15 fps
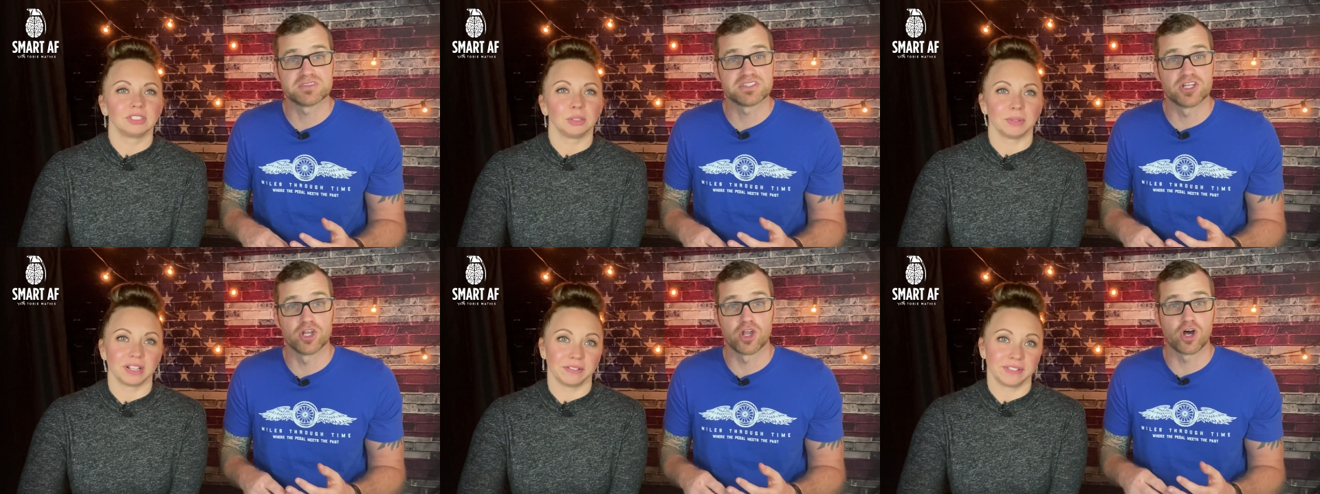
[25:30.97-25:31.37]

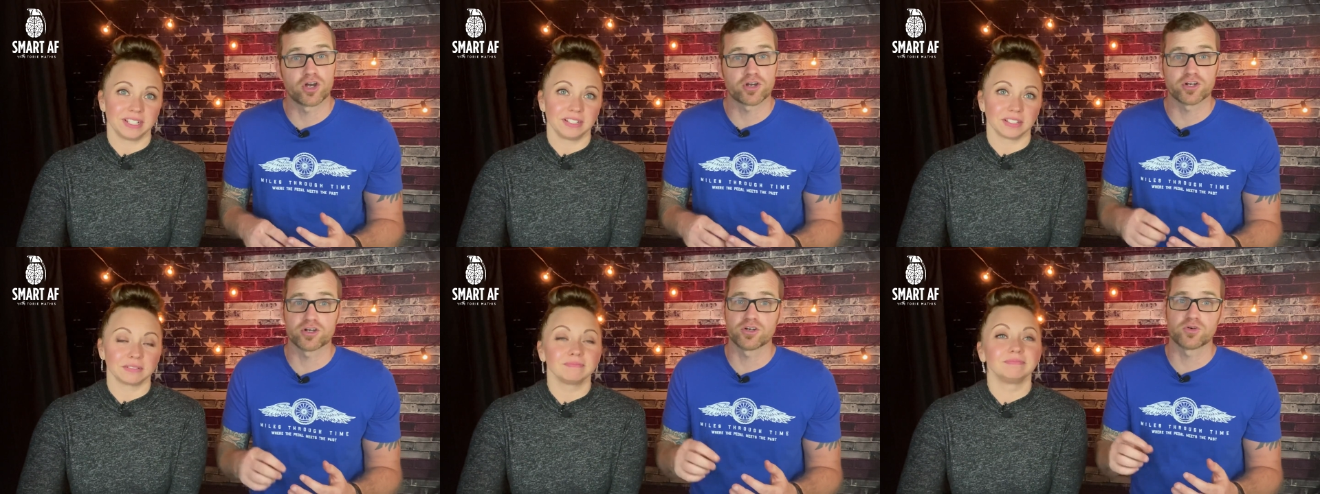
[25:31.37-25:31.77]

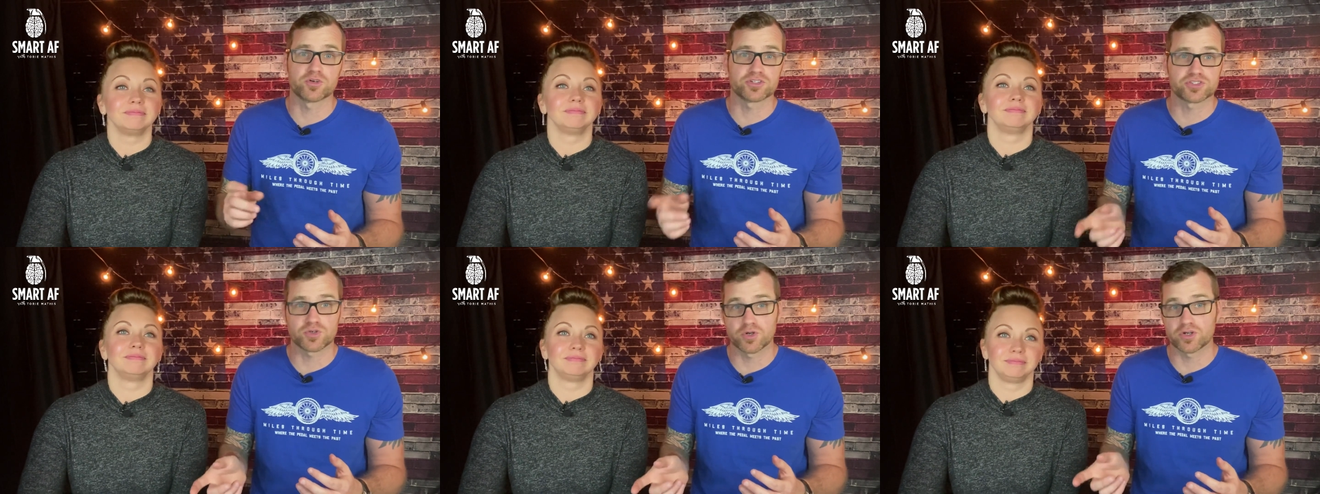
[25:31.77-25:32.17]
Speaker 1: longer
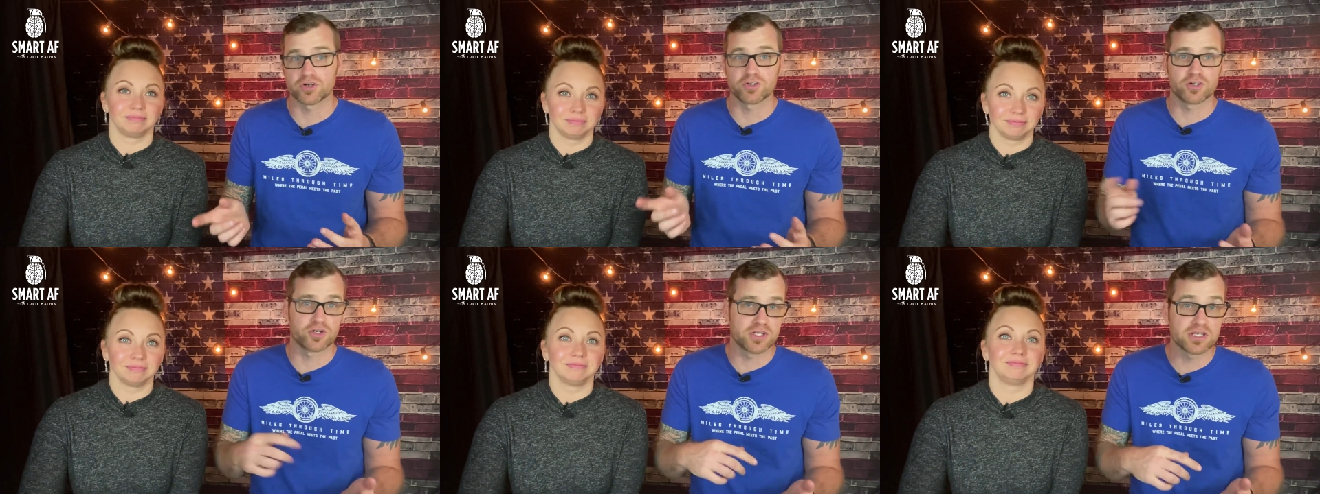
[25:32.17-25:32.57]
or shorter
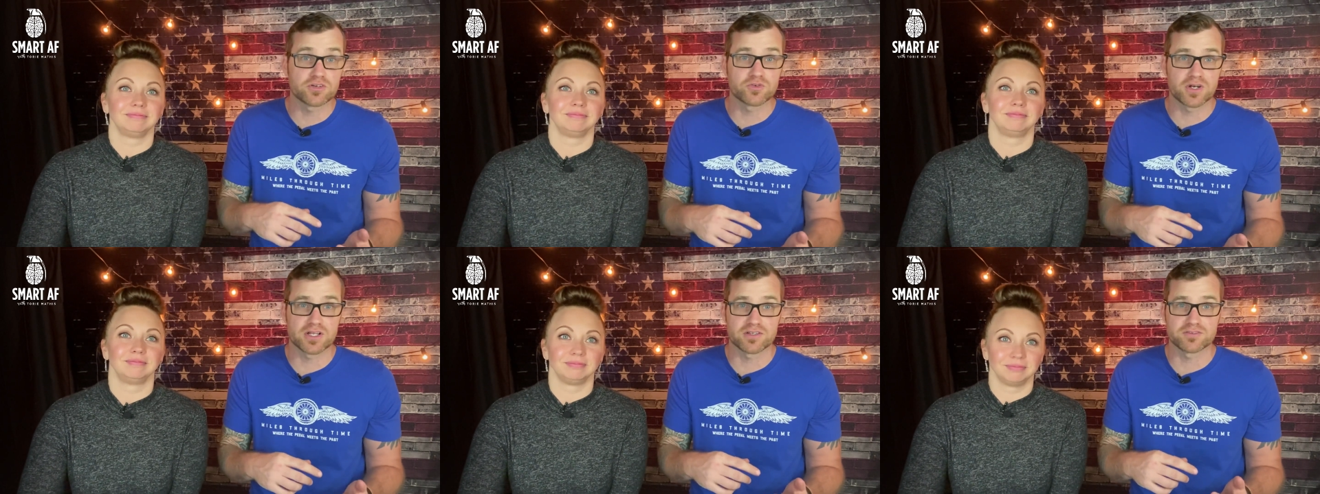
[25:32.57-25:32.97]
or
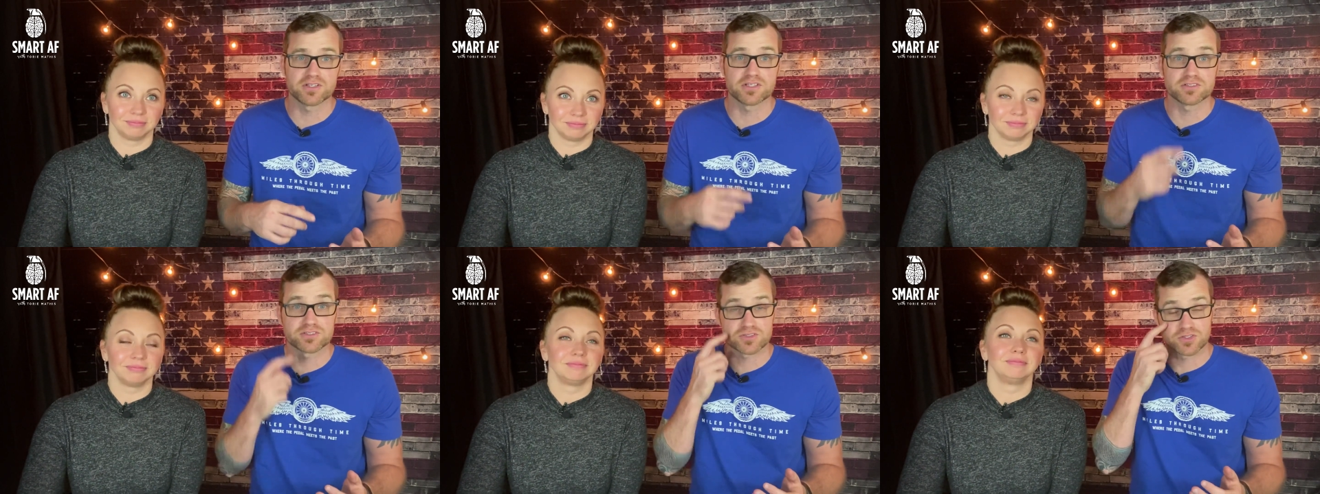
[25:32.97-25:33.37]

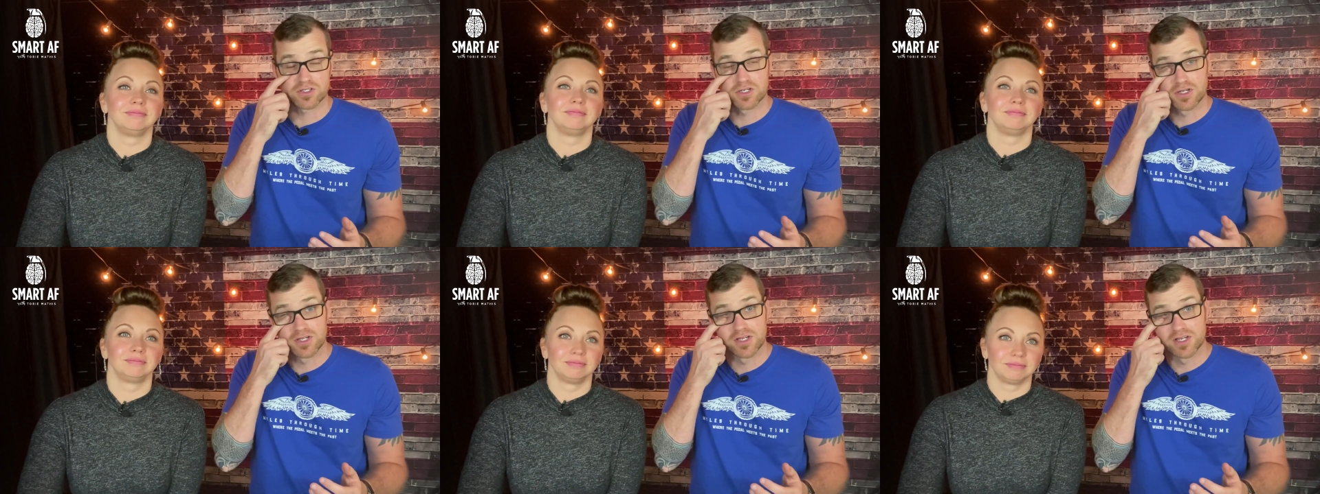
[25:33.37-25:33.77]
irrelevant,
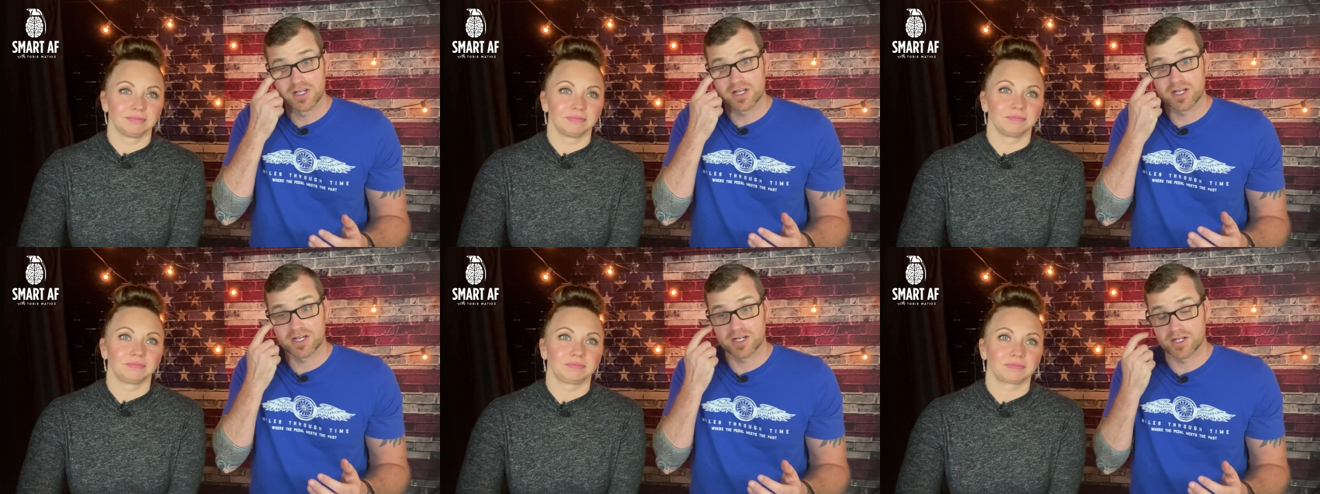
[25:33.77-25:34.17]
or
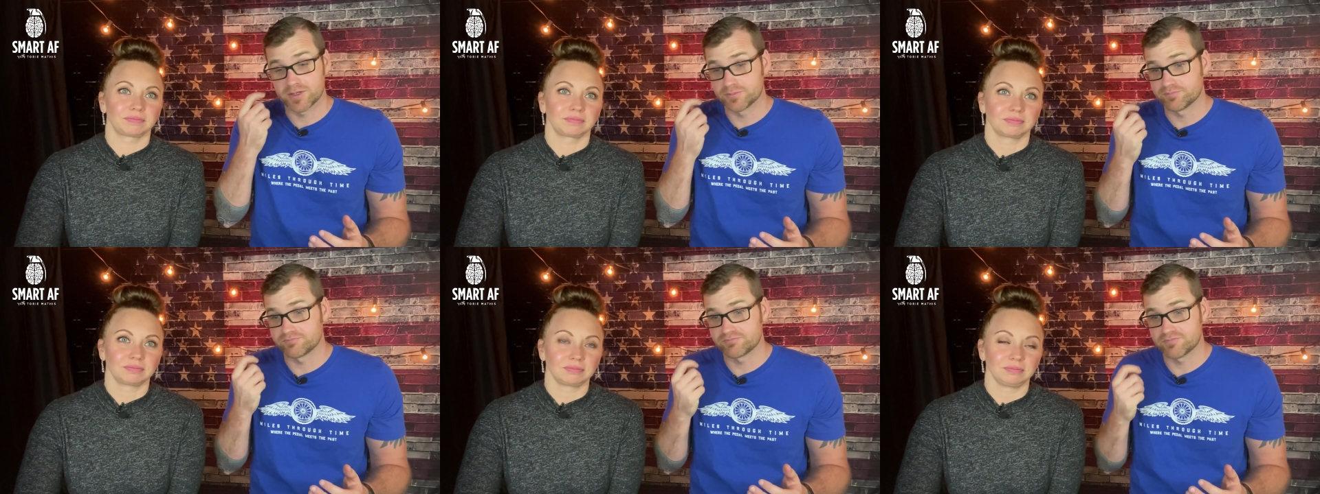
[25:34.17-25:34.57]

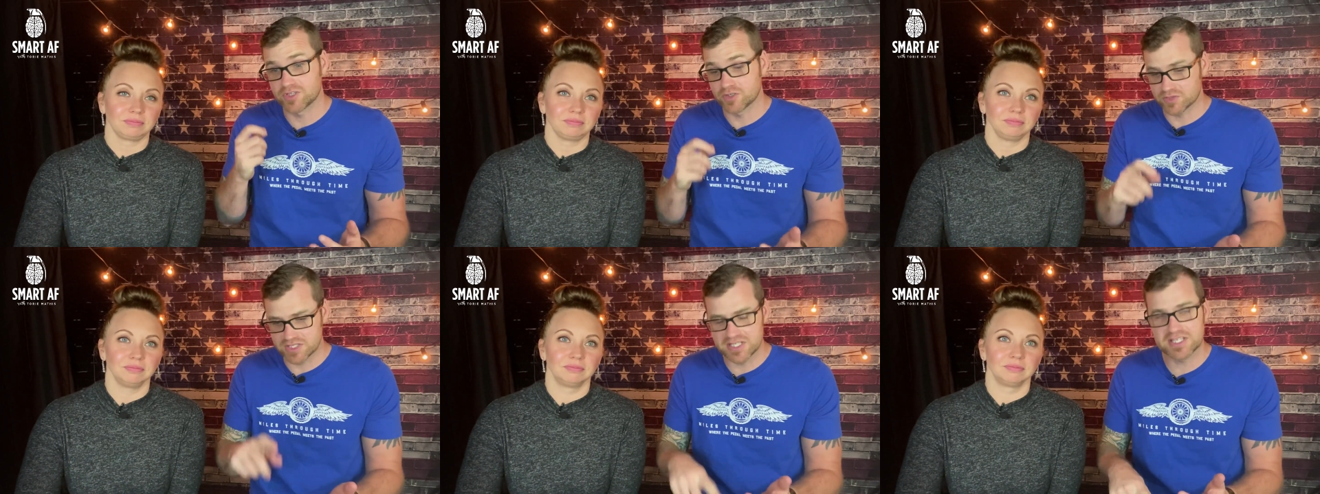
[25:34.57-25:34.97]

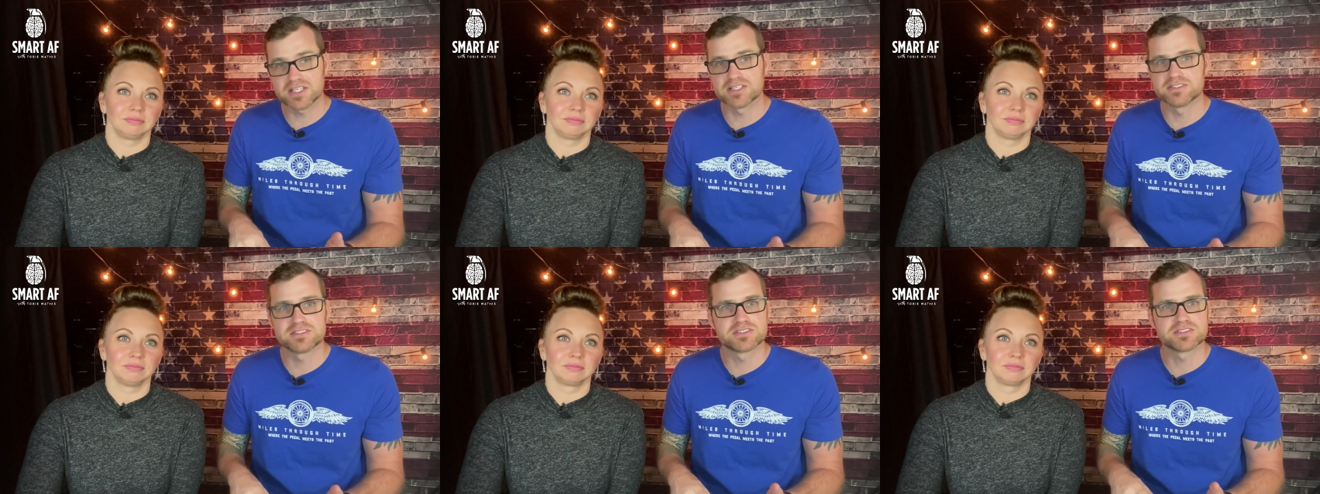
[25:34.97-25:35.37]
you know,
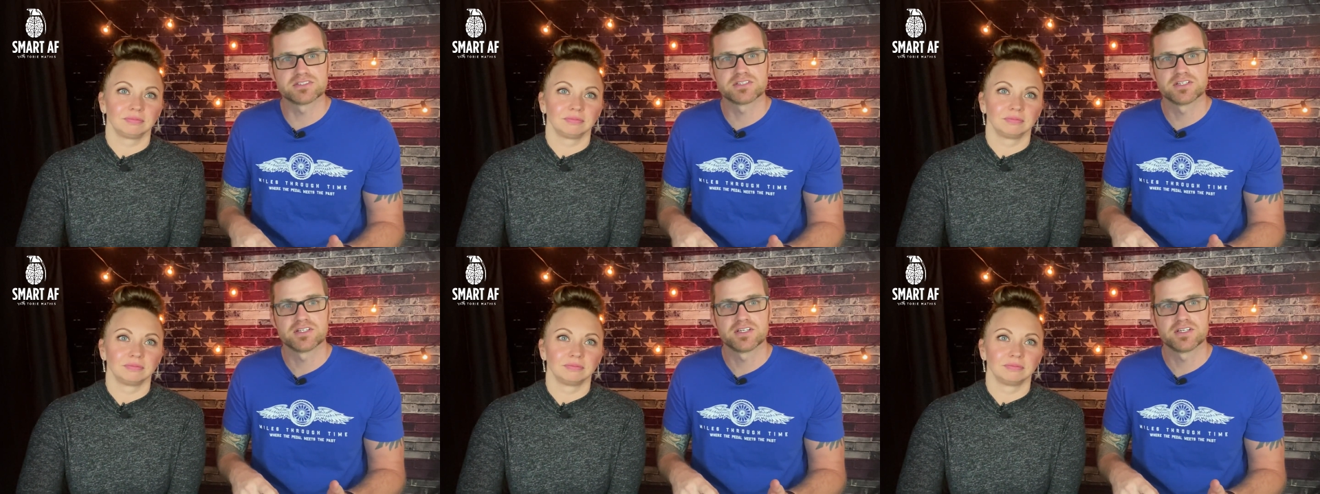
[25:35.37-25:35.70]
kids.